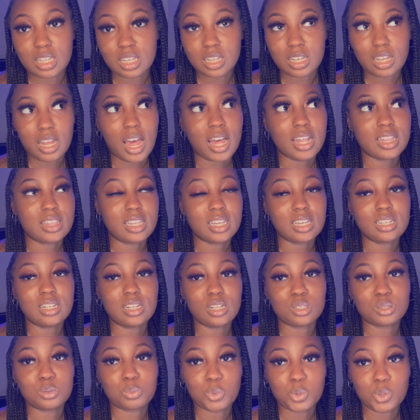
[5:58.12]
I think
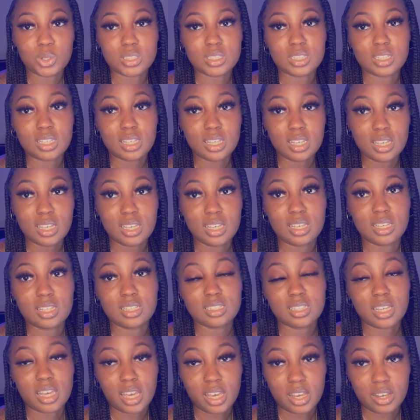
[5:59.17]
there's more to KeKe's
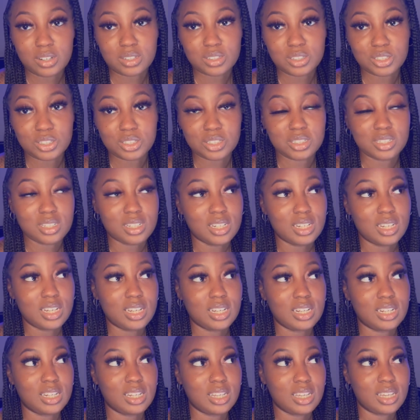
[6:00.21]
character
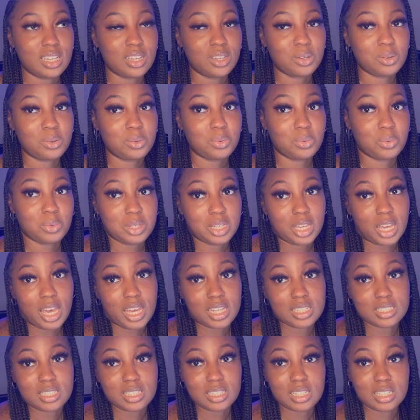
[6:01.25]
than we
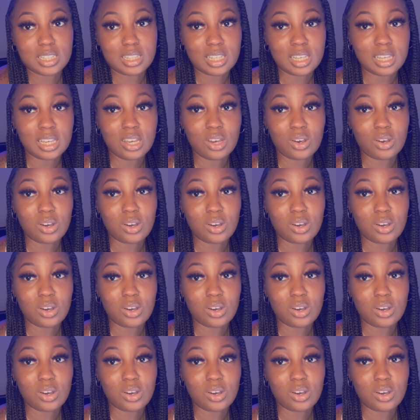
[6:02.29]
actually think,